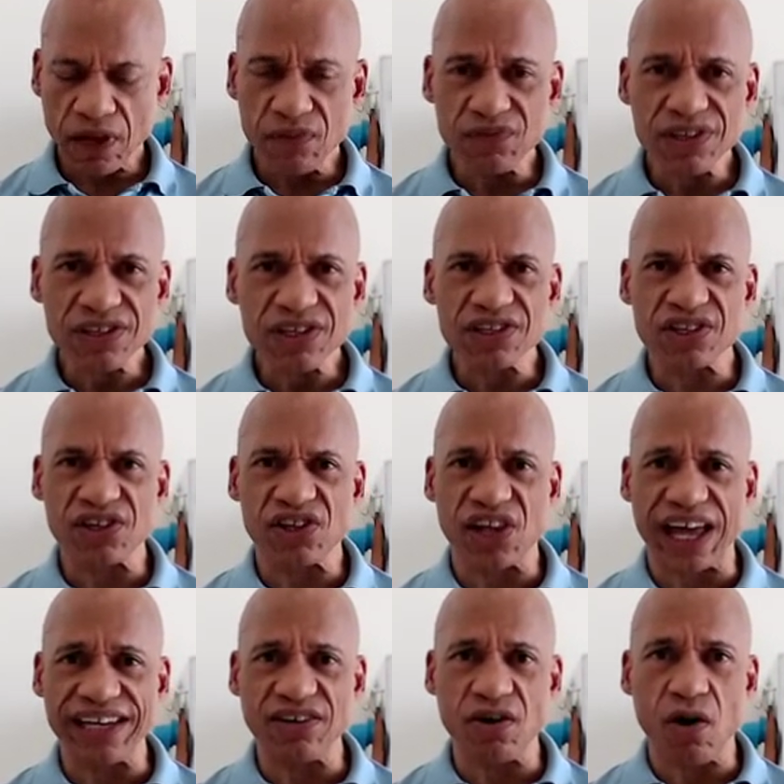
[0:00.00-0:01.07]
This is
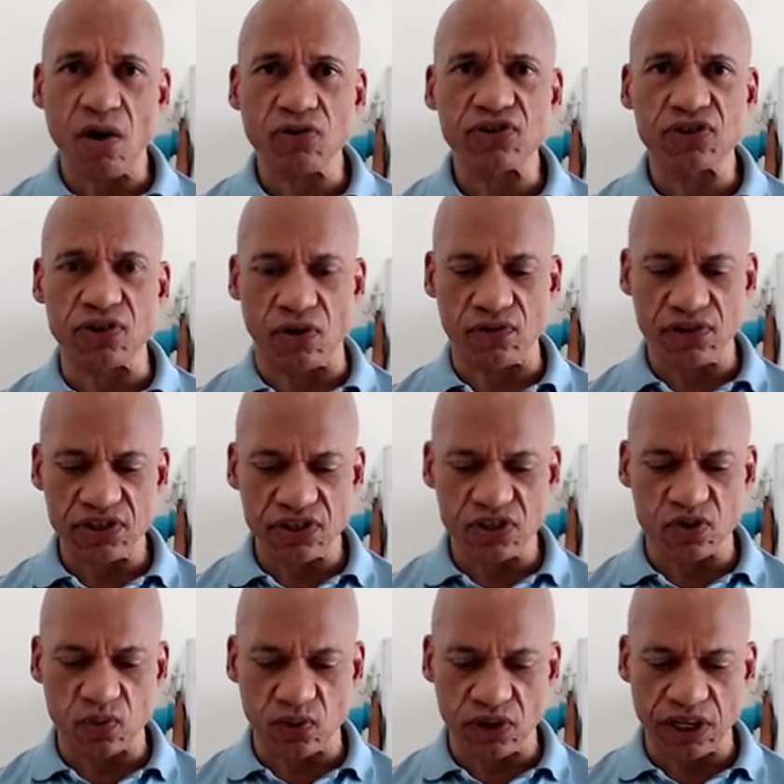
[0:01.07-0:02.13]
light also. This is
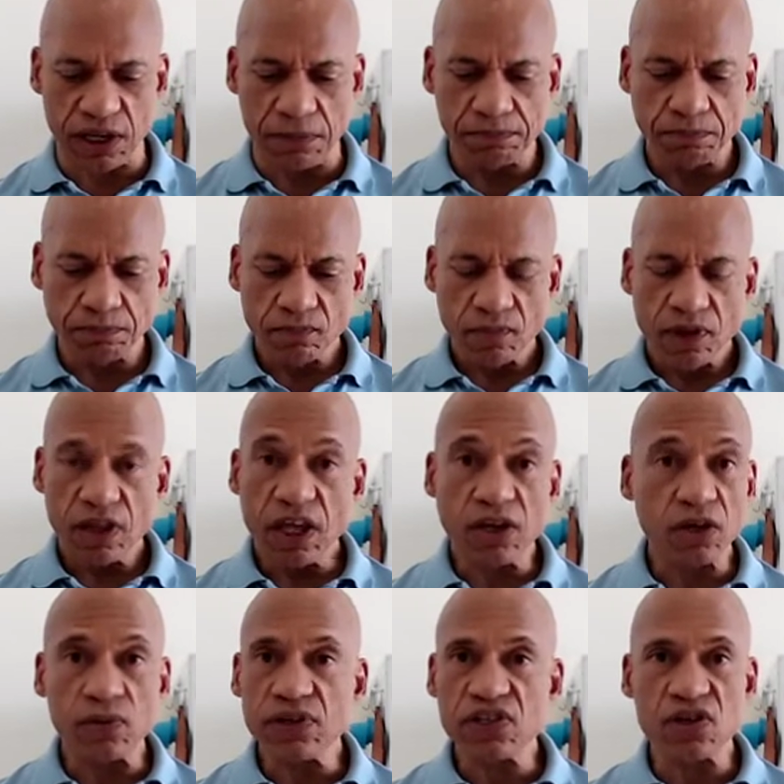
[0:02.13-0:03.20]
really, and
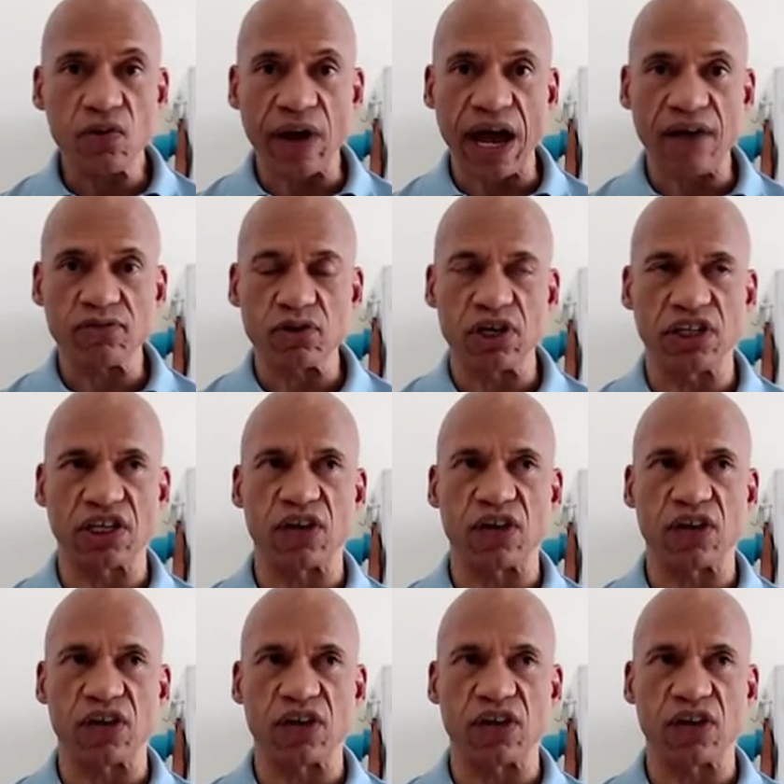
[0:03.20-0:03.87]
there is no aftertaste.